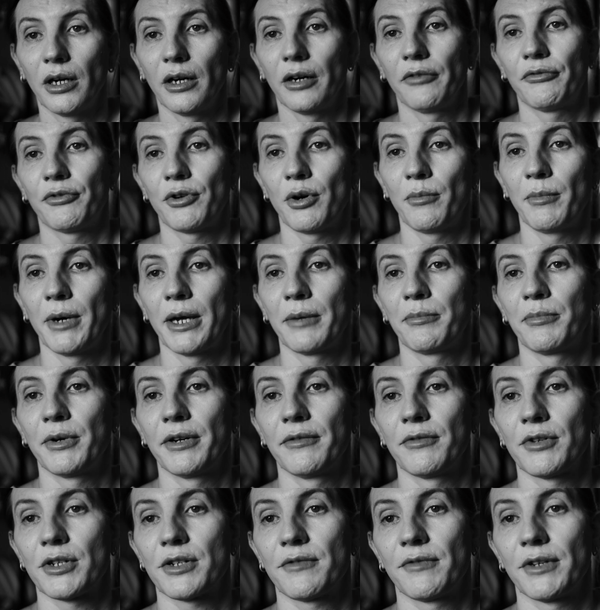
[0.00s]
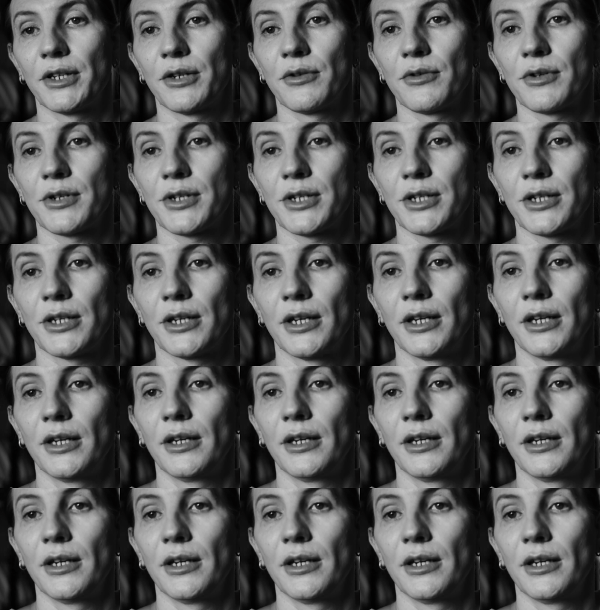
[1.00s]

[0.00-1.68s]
from my previous videos,